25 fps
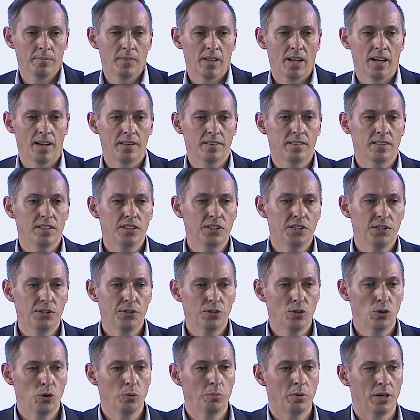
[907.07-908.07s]
I think you
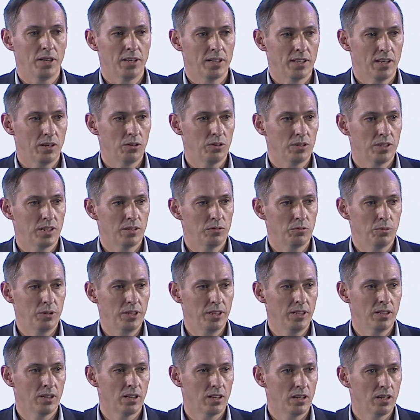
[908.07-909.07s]
know by now that
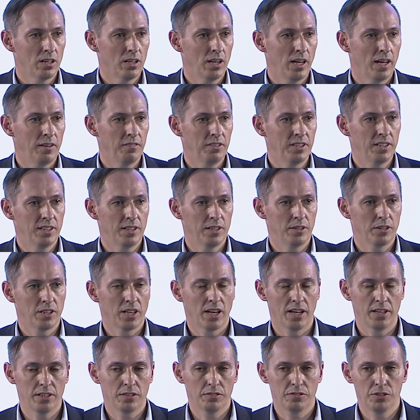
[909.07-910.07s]
we are having a
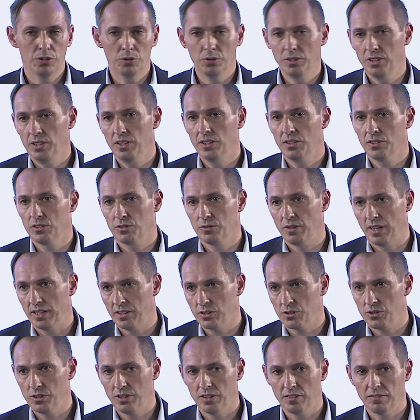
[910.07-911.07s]
kind of unique
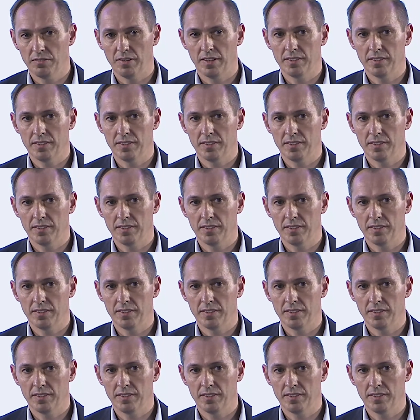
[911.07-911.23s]
strategy of